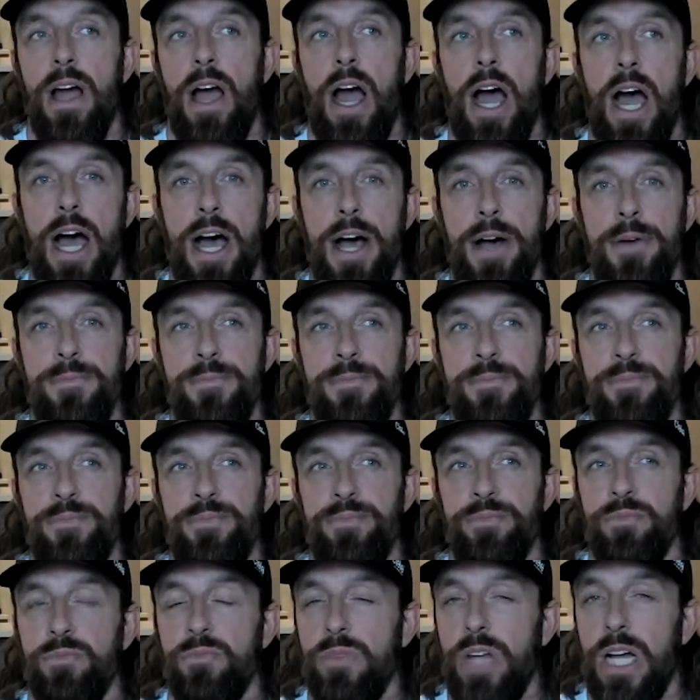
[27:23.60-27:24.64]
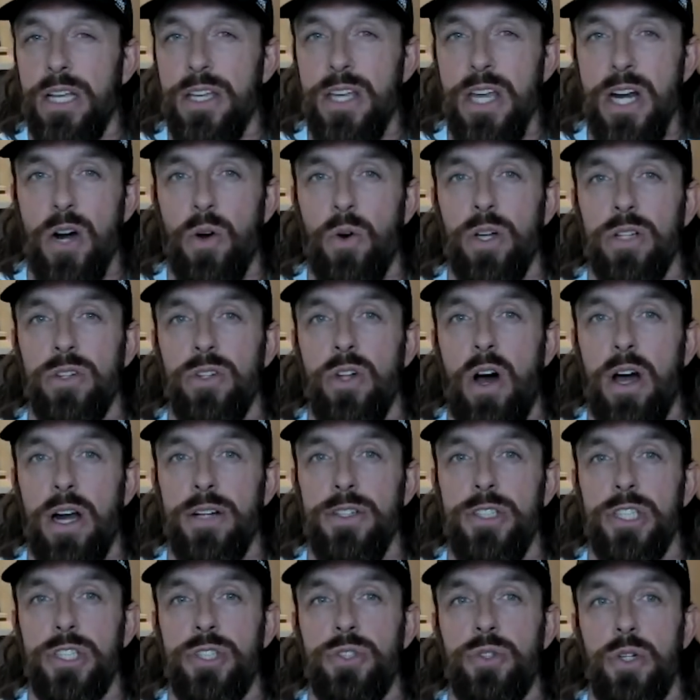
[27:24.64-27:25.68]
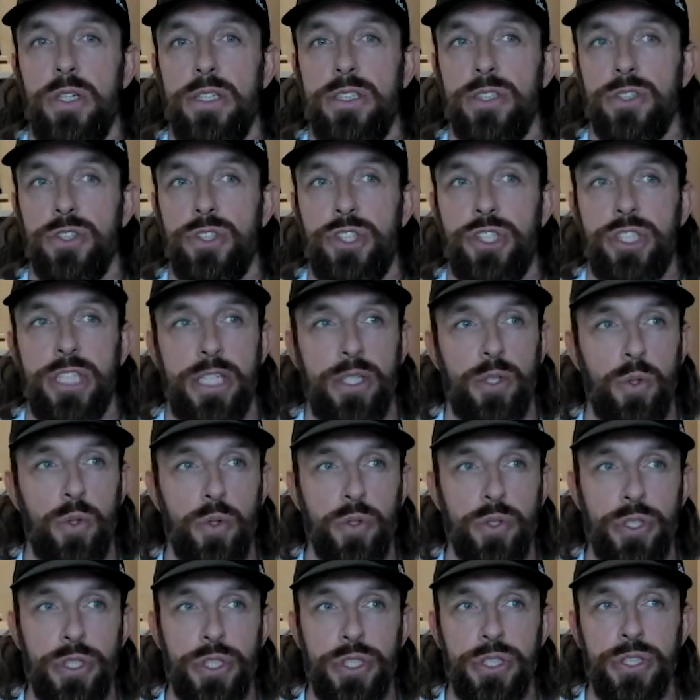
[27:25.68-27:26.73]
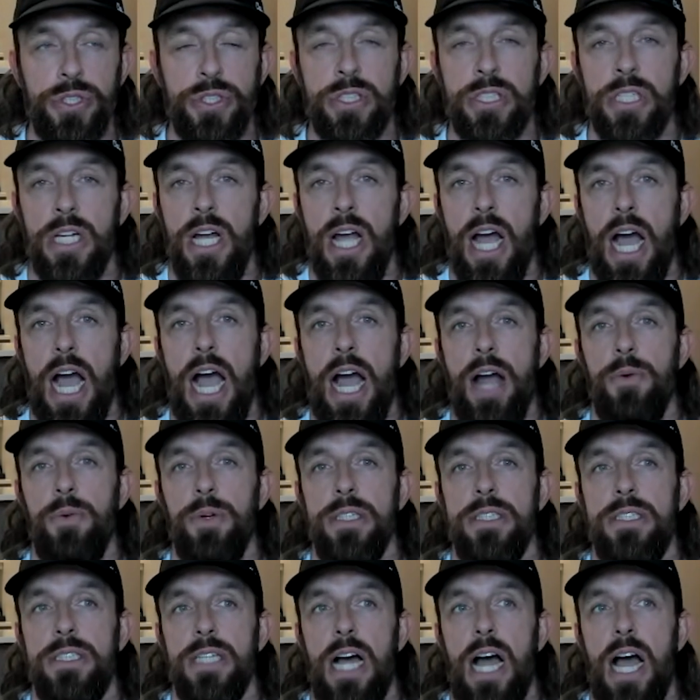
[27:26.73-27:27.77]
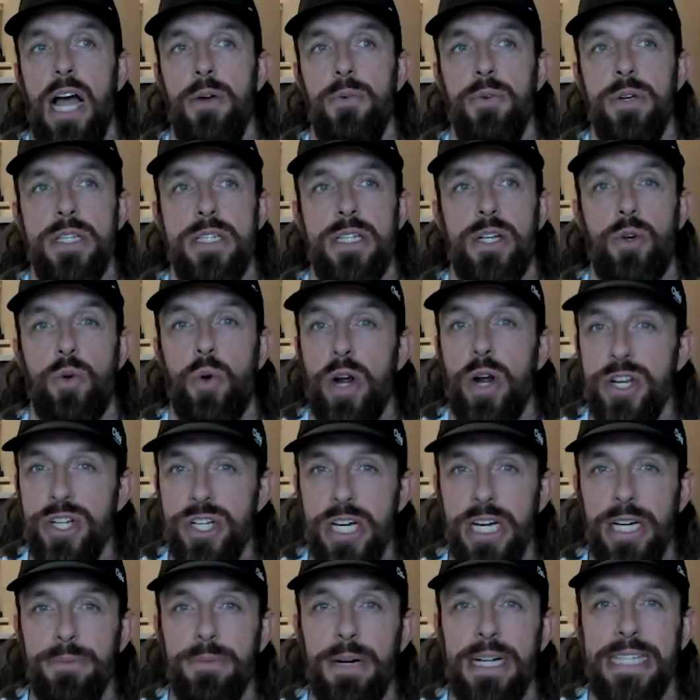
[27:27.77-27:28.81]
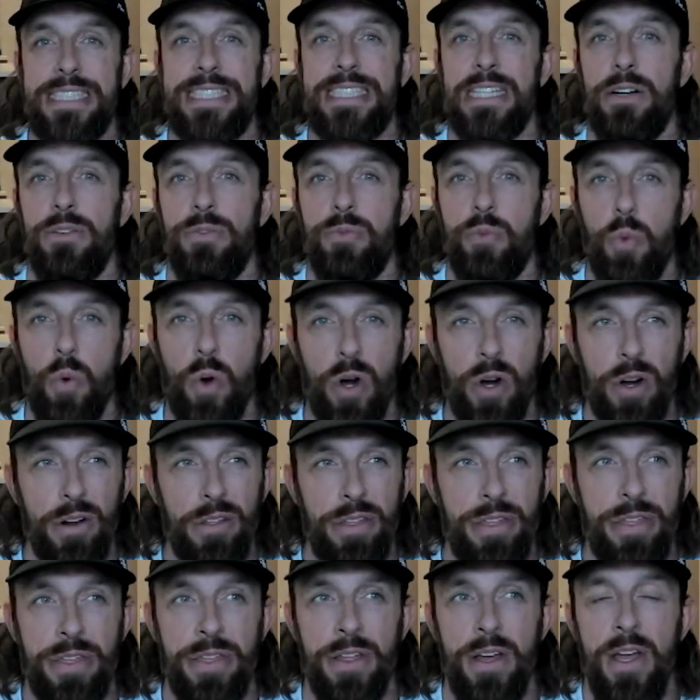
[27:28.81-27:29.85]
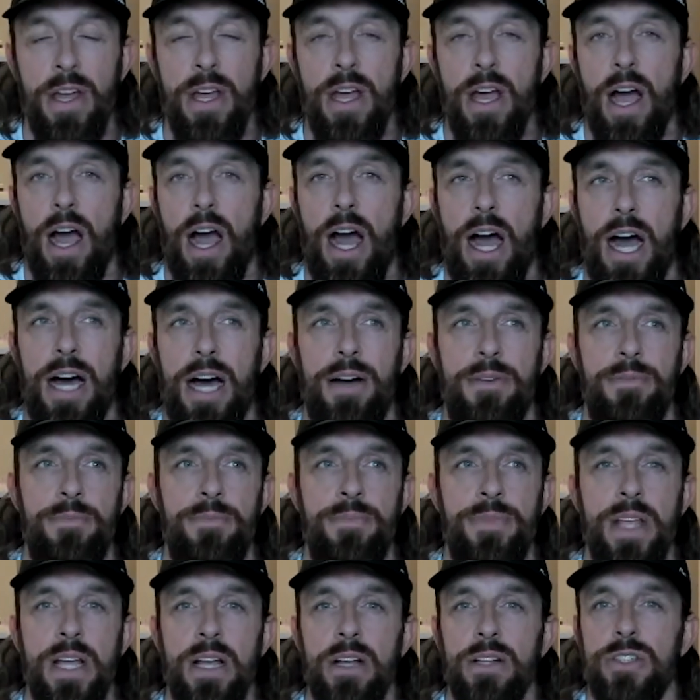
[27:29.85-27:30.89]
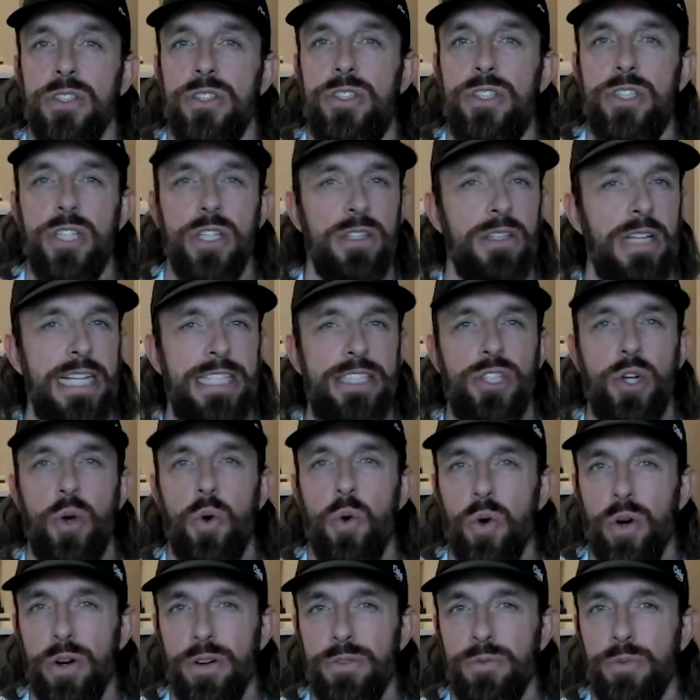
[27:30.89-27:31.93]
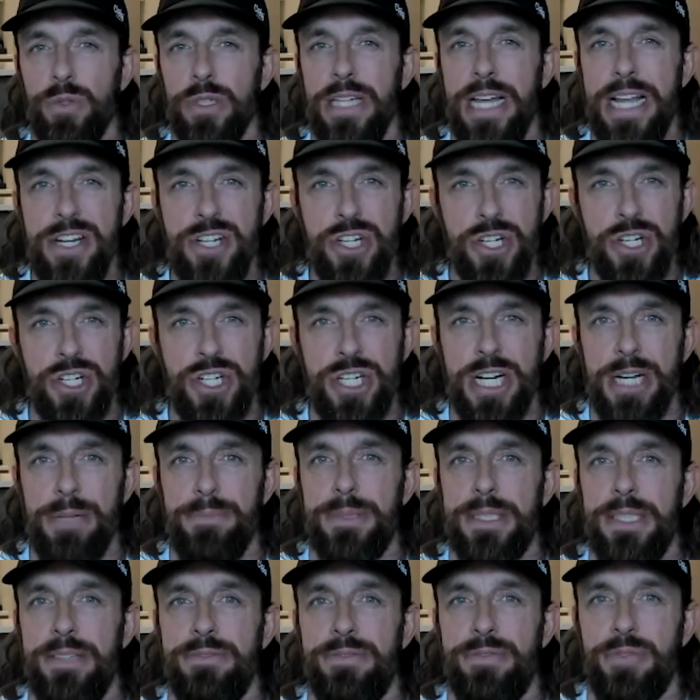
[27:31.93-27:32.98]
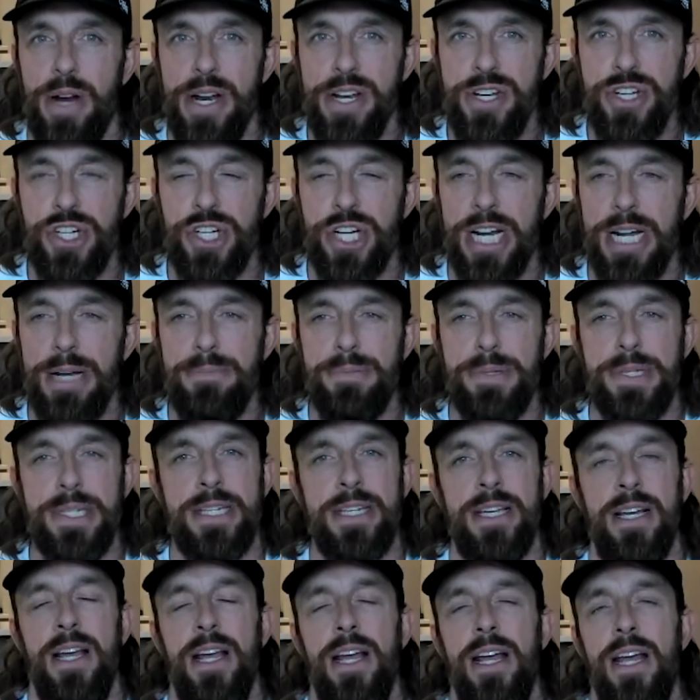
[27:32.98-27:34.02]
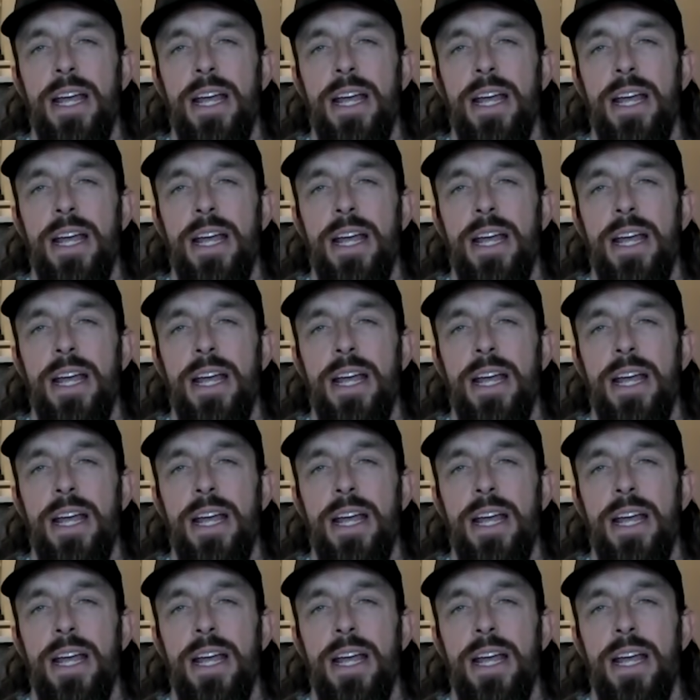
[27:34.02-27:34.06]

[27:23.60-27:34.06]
a lot of disgruntled shareholders. I was questioning my self-worth, like torn relationships and friendships.